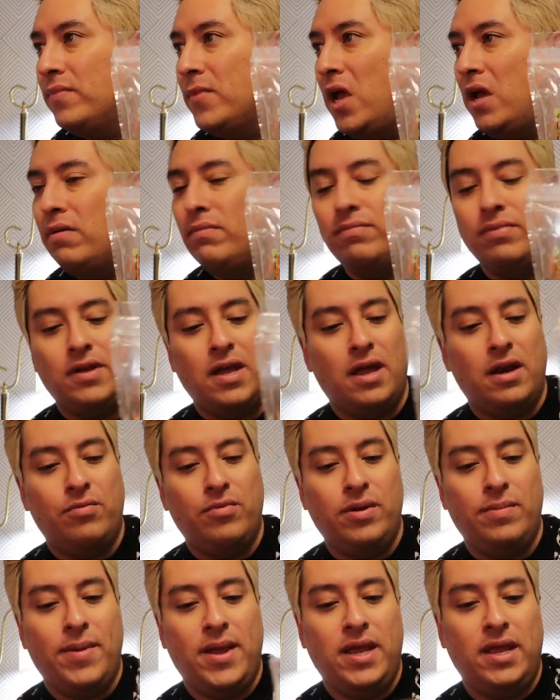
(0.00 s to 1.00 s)
Oh, gotta
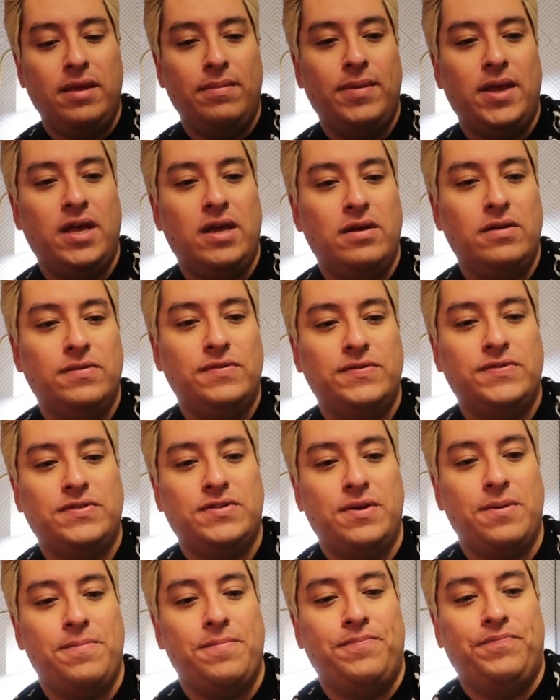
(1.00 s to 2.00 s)
read my
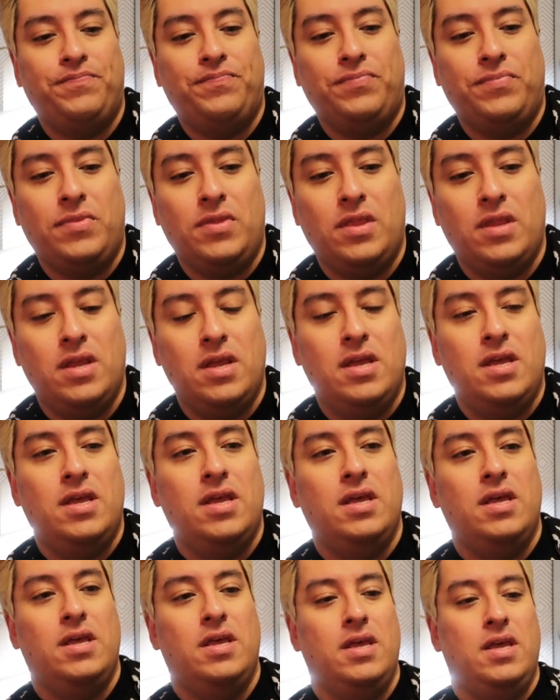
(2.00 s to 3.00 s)
emails.
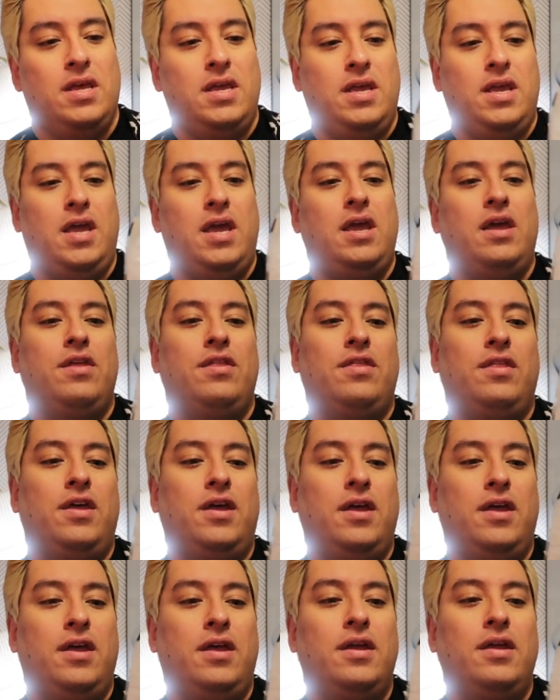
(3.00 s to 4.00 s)
And
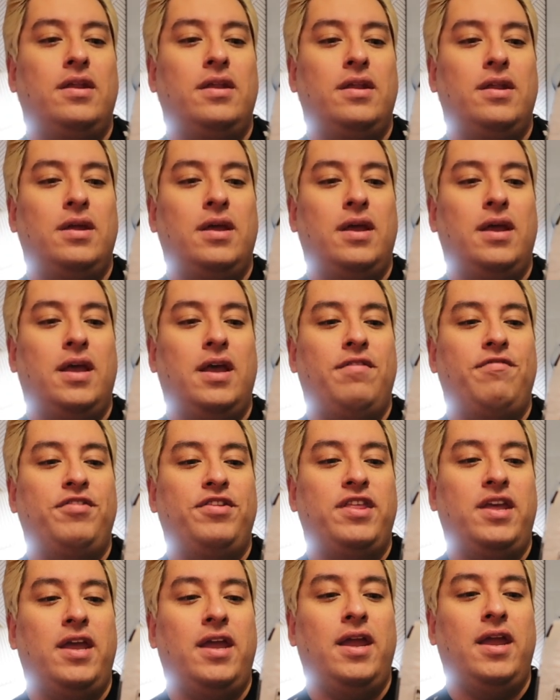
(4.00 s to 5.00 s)
then
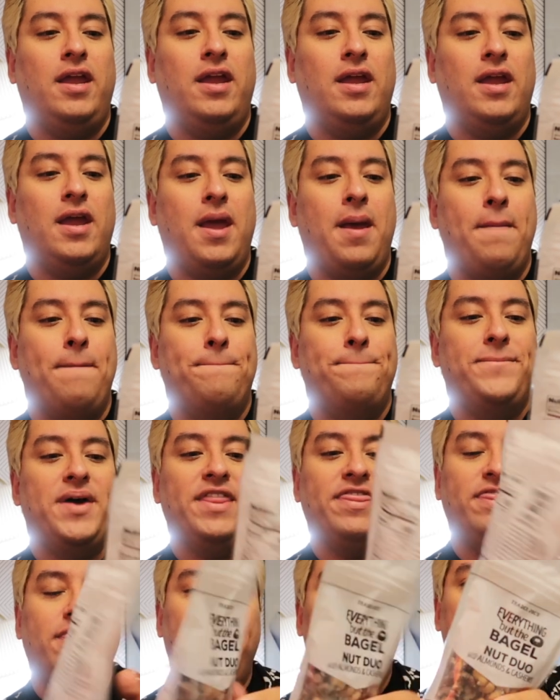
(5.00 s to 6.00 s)
everything
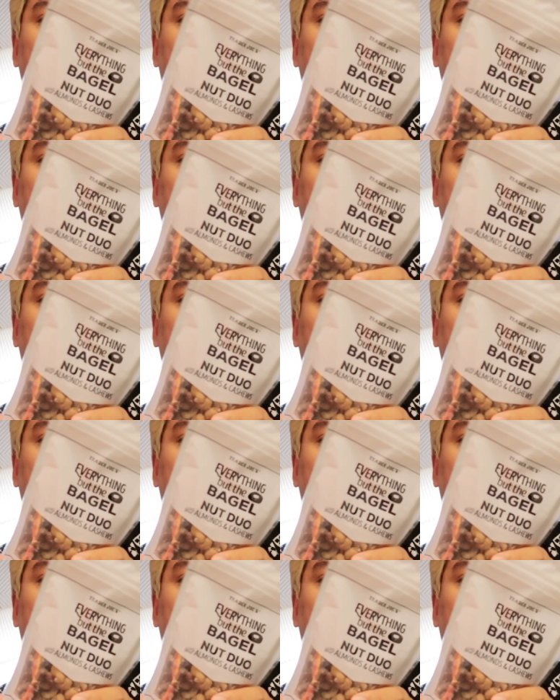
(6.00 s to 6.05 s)
but the